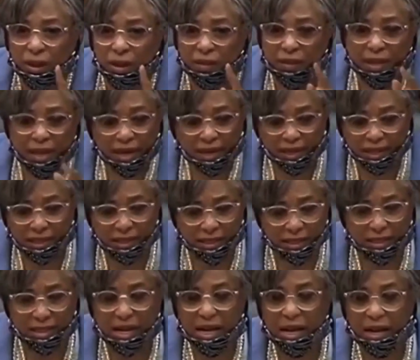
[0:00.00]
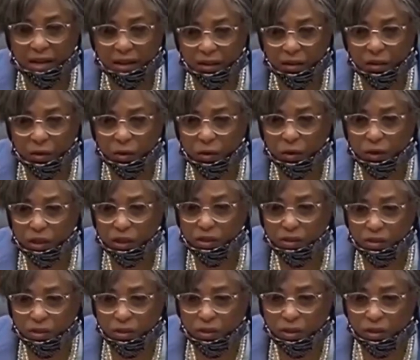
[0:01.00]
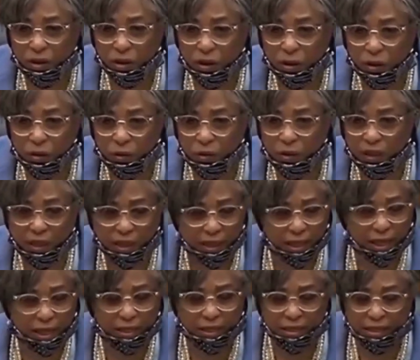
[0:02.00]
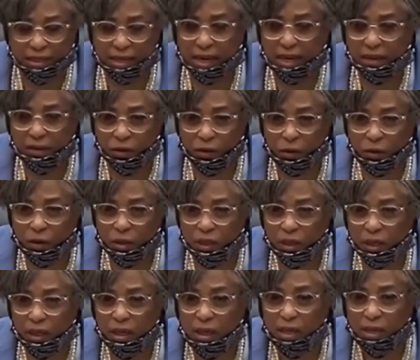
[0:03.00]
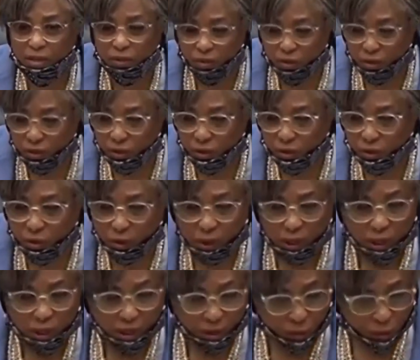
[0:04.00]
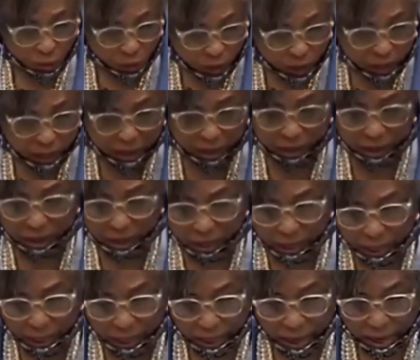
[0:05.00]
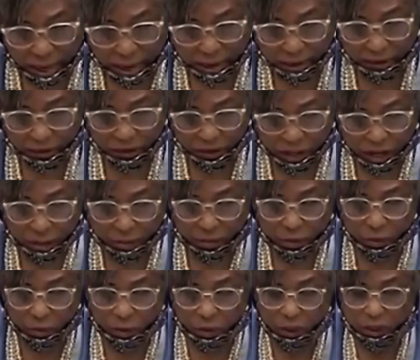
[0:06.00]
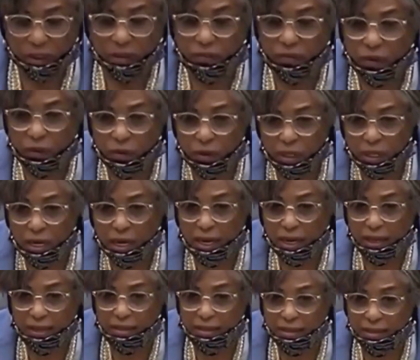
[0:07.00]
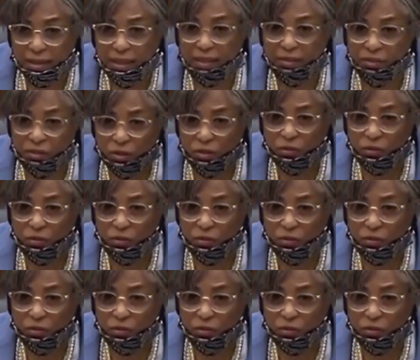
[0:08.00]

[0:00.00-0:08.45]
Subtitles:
That is not according to your oath. That is not according to what the Chapter 1 of 39 says your